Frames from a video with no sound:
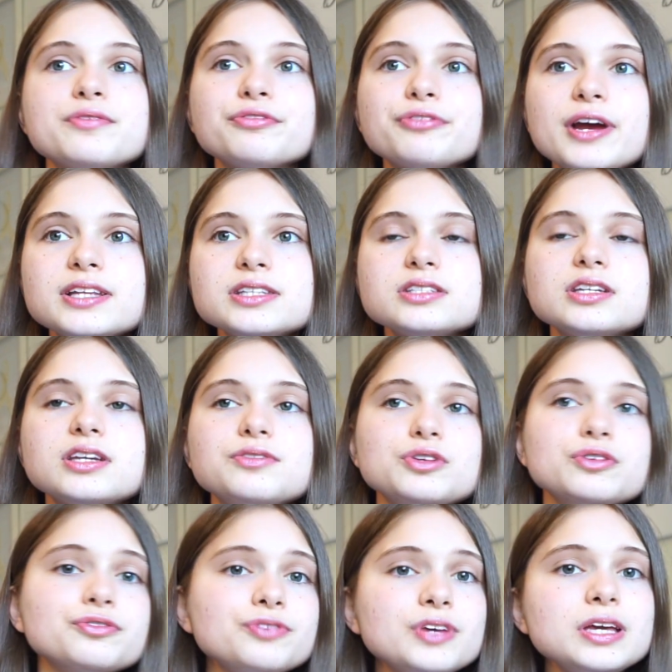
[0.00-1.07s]
and friends to give
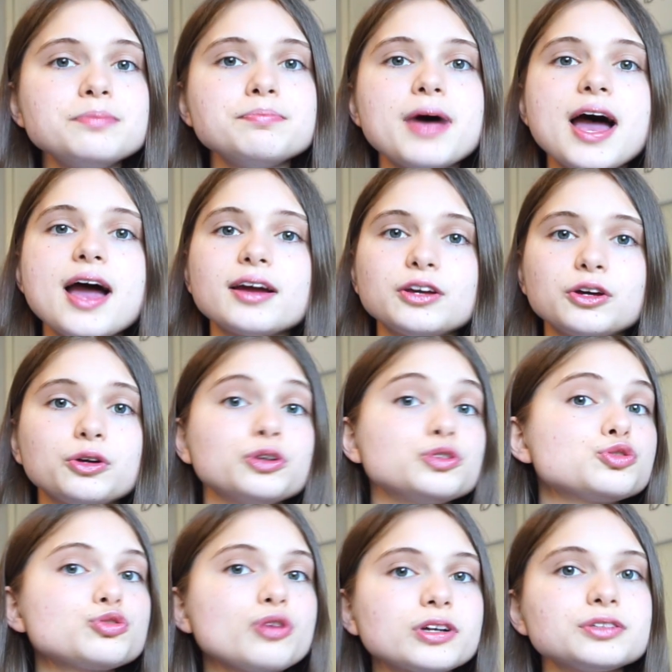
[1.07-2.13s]
you feedback and
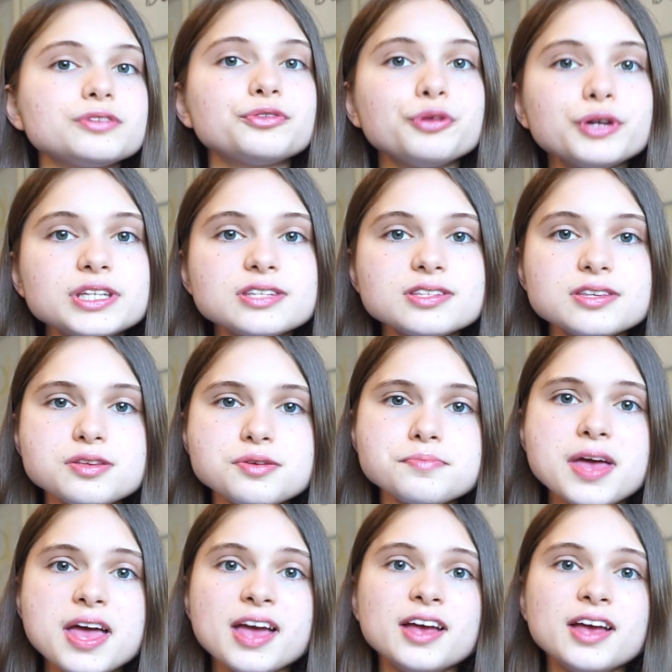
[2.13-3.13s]
constructive criticism,